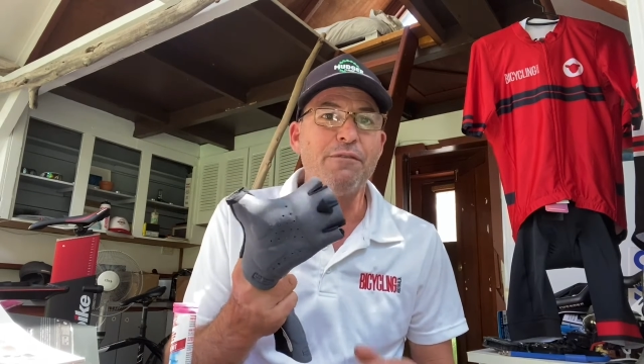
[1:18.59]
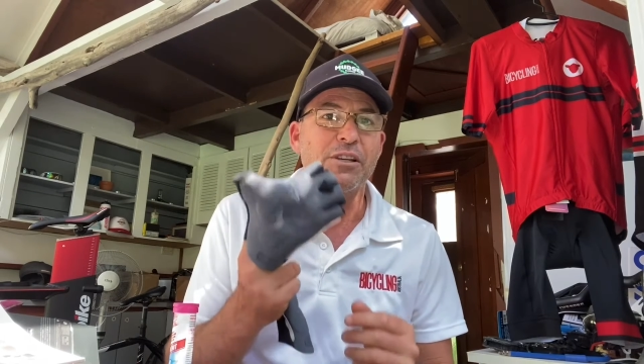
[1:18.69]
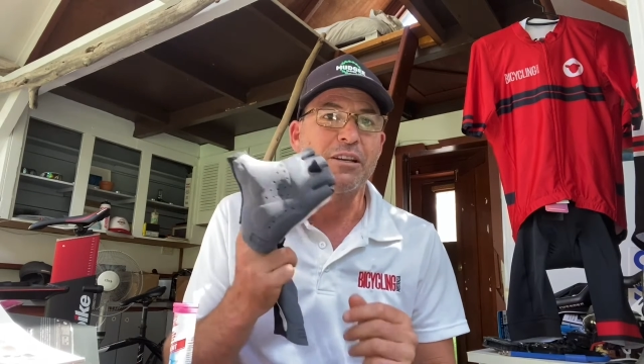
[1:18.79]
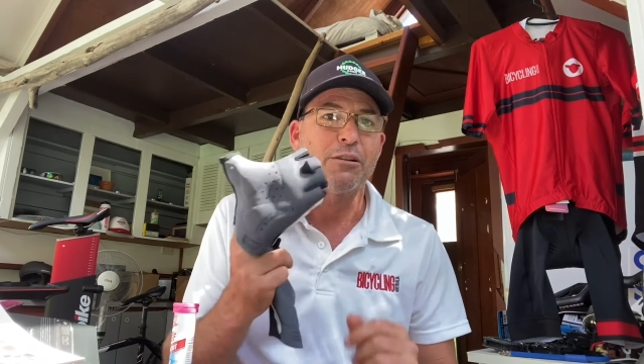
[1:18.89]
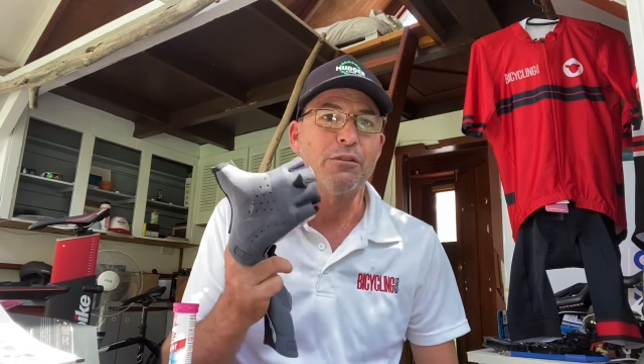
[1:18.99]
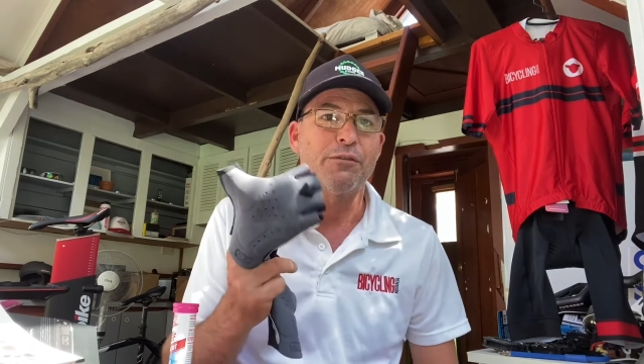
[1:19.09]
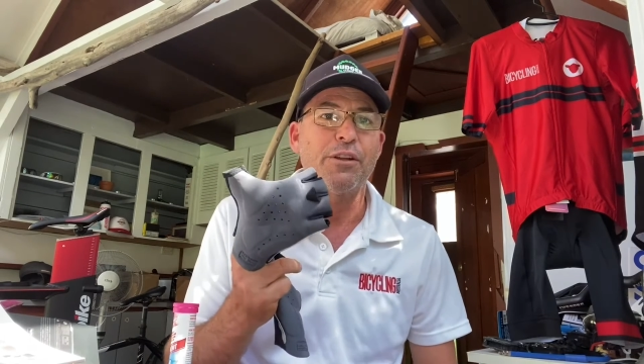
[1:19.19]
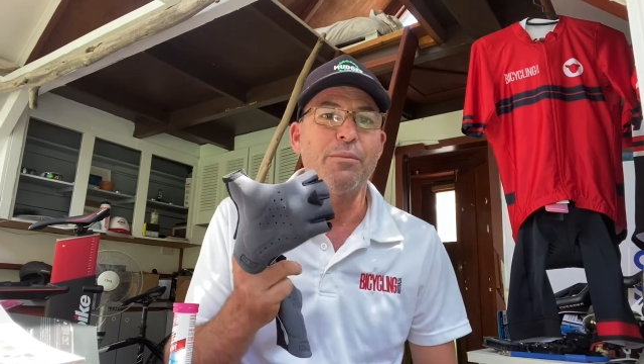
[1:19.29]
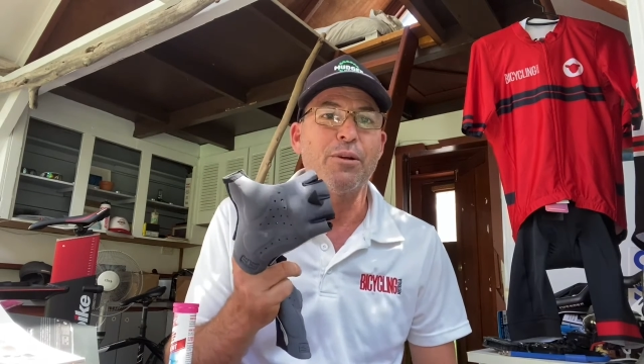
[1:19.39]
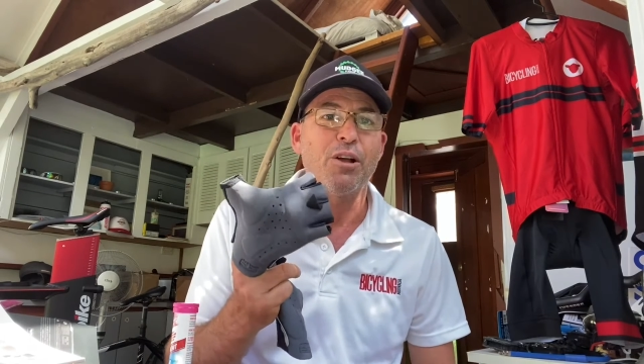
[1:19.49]
so you can look for
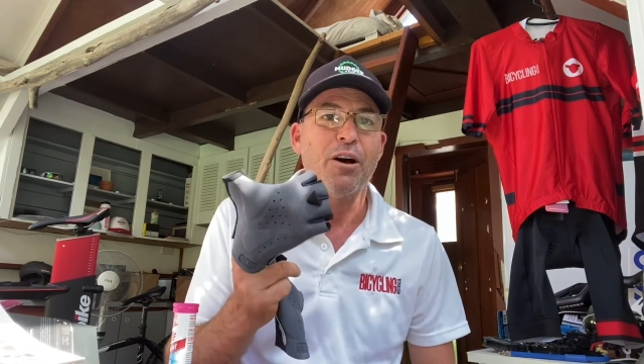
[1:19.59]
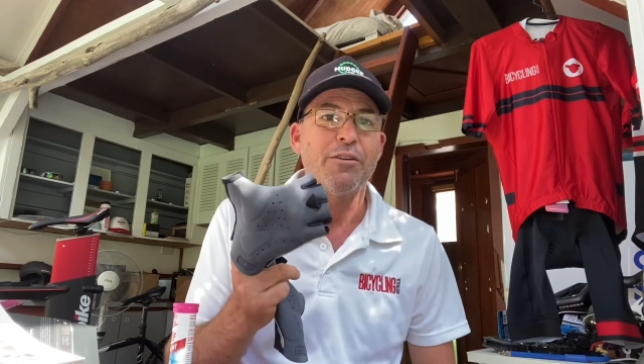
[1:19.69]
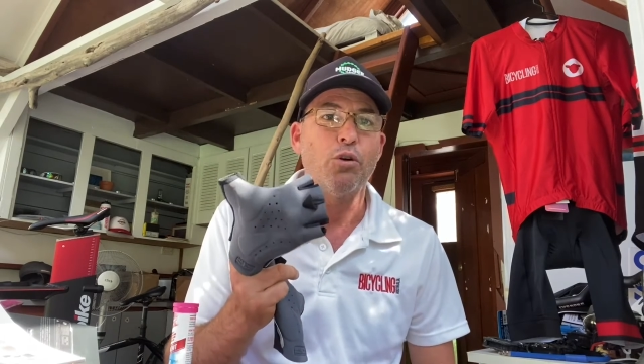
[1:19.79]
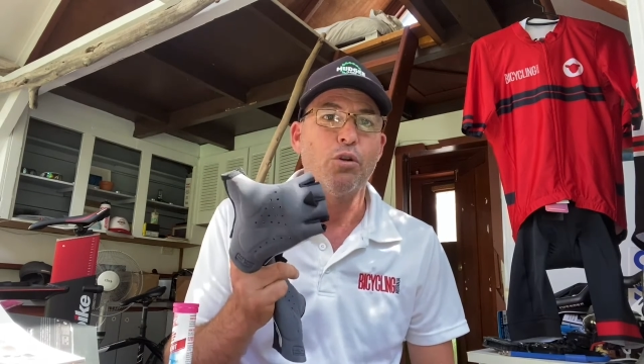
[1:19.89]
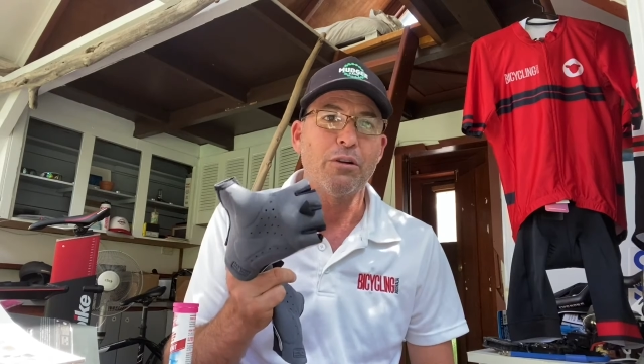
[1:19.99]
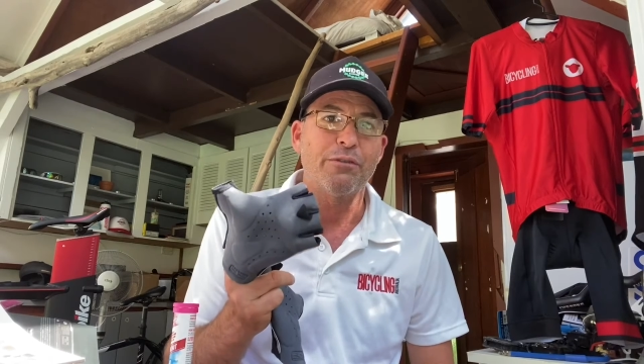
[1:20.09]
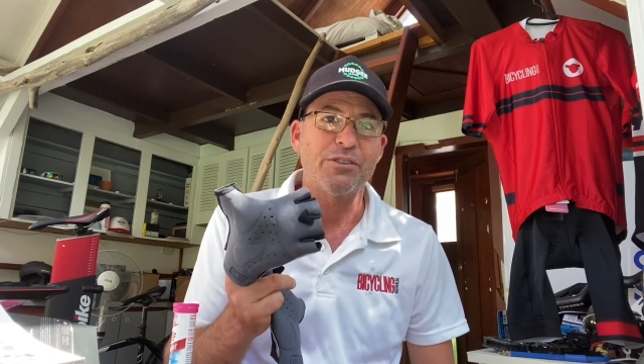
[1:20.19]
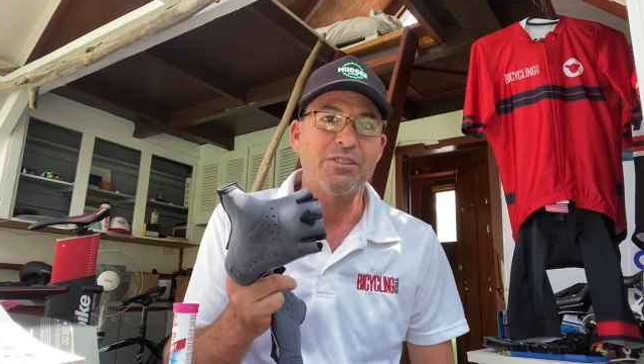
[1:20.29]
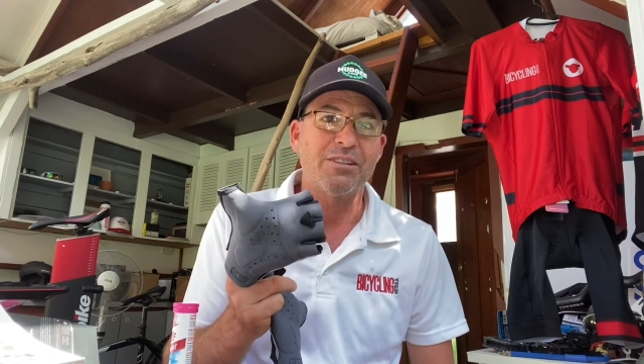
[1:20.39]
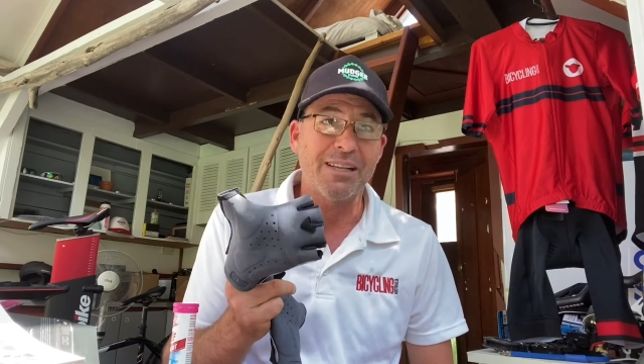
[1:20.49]
them online or look for
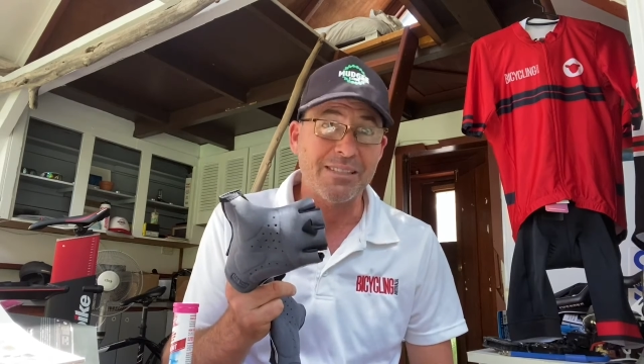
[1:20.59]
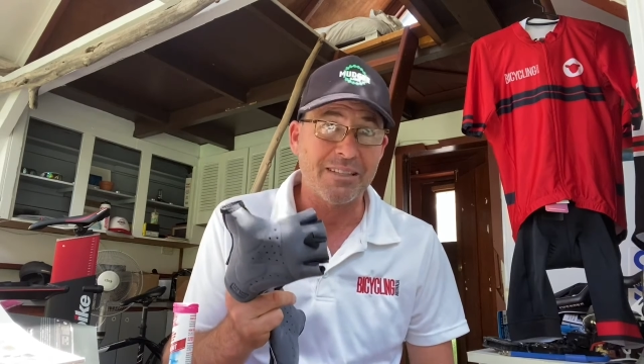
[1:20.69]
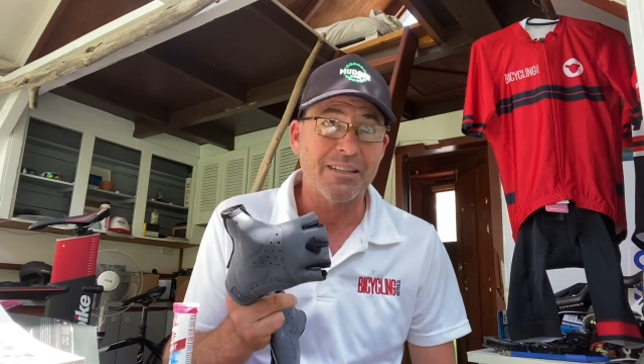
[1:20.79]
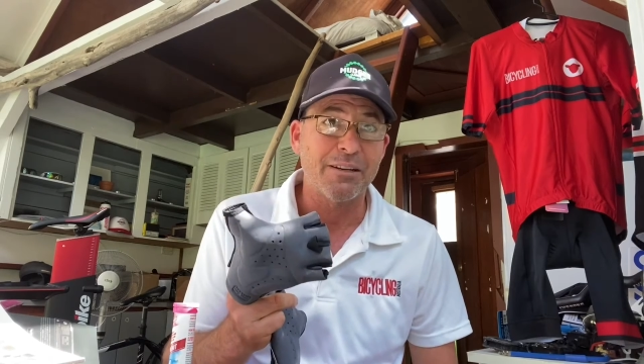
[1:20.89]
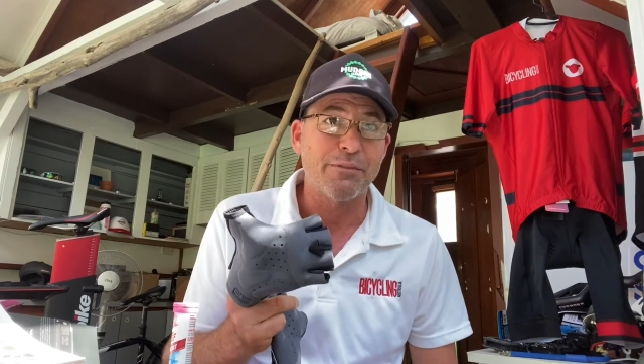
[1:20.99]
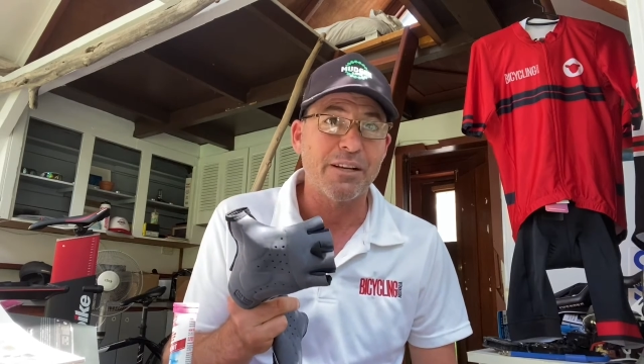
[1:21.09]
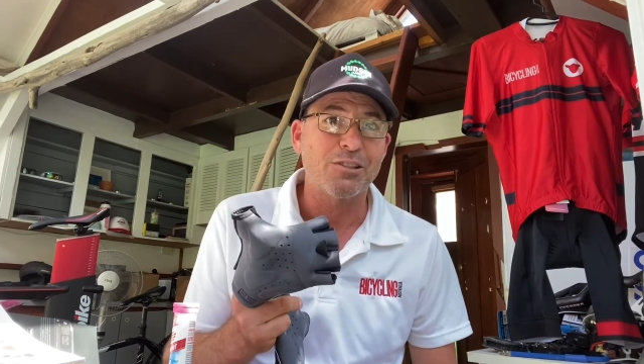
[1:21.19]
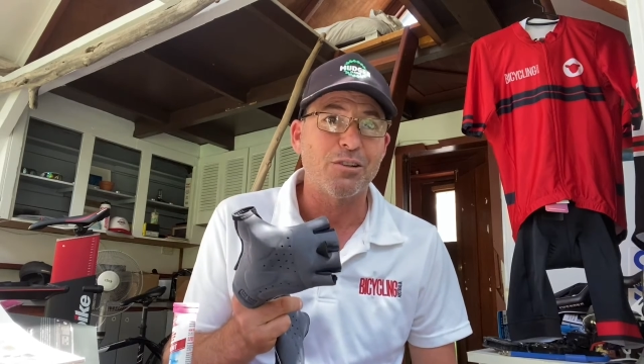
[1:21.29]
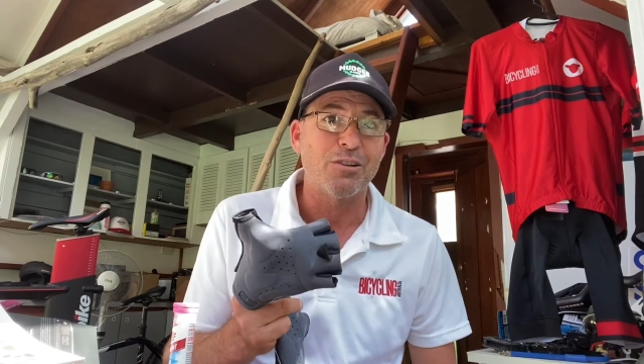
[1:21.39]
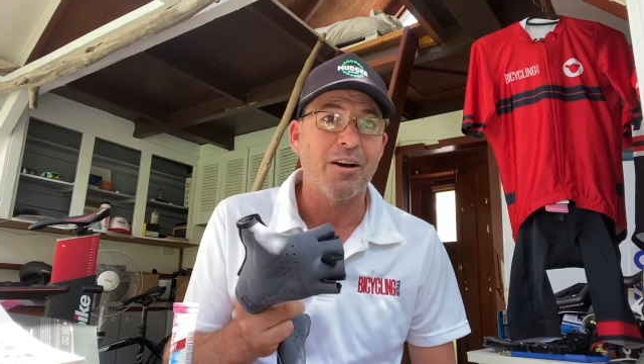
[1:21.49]
Elastic Interface
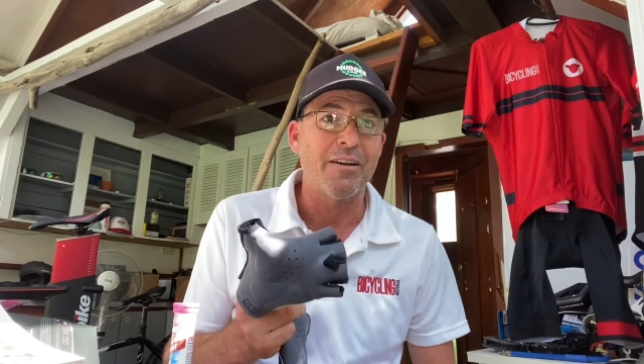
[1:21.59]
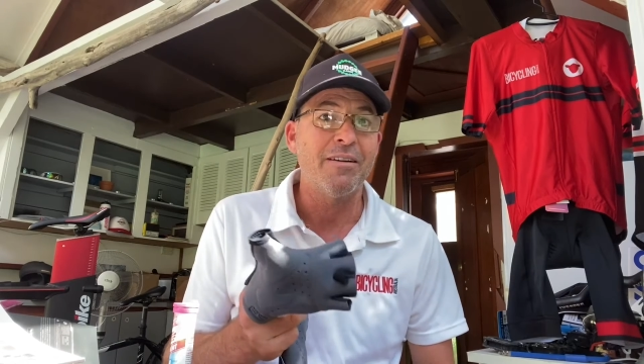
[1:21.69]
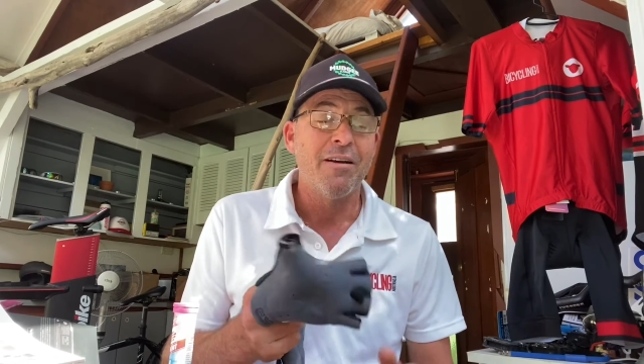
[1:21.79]
online.